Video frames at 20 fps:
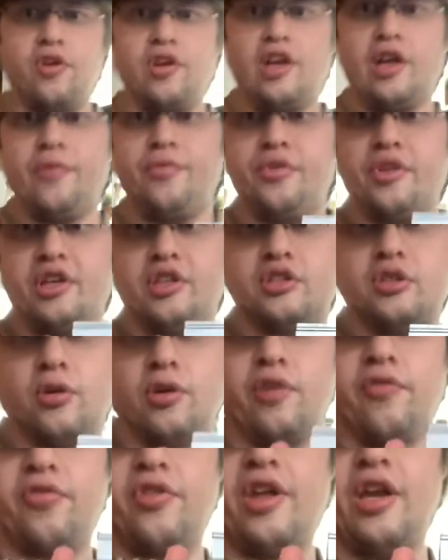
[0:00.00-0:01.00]
You get this
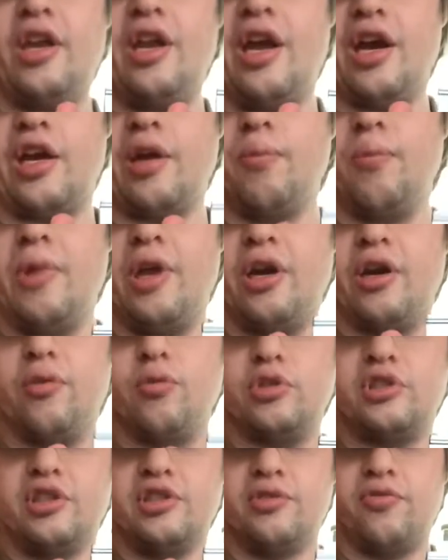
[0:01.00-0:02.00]
sort of thin neck emitter,
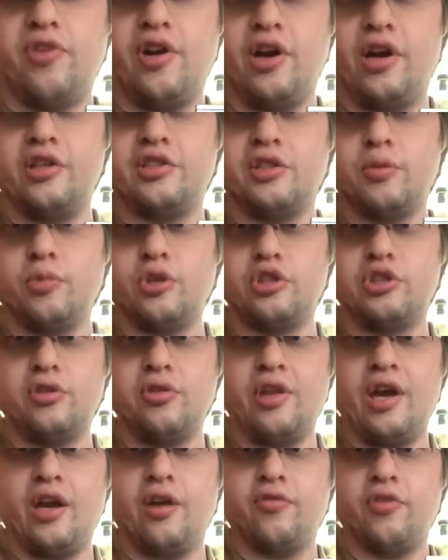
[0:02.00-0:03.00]
which is very similar to
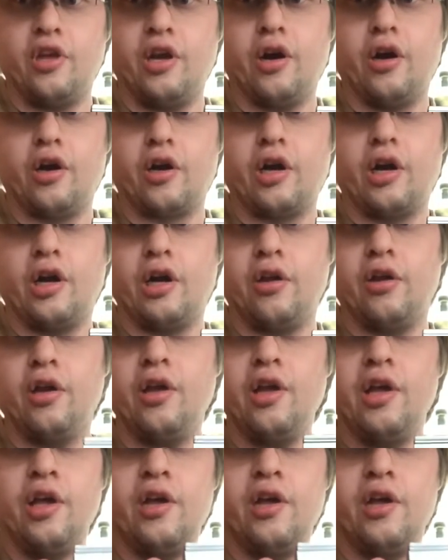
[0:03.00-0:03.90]
that of the Archon